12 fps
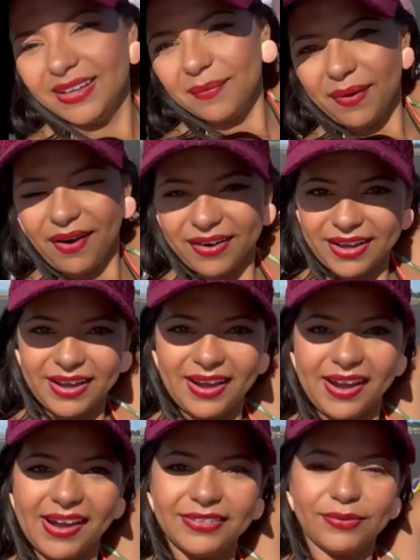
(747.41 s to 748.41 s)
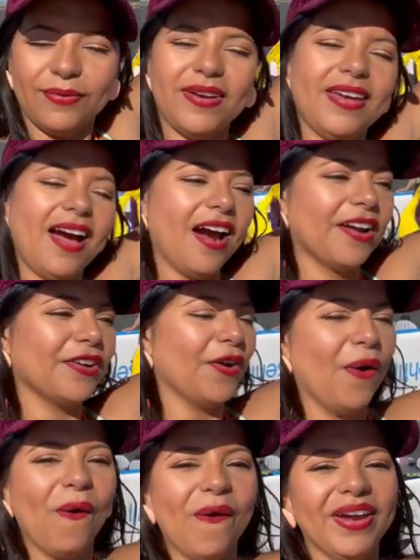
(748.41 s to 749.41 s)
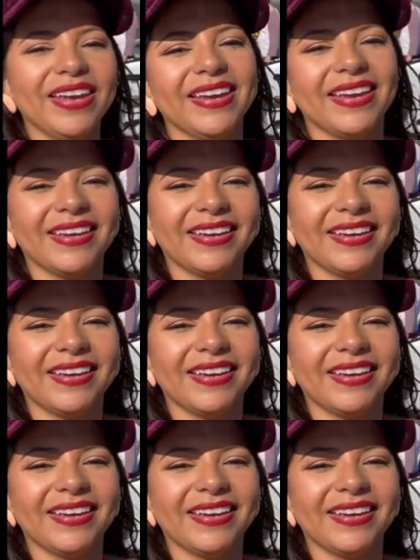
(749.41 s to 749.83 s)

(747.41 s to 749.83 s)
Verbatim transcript: amores, we are going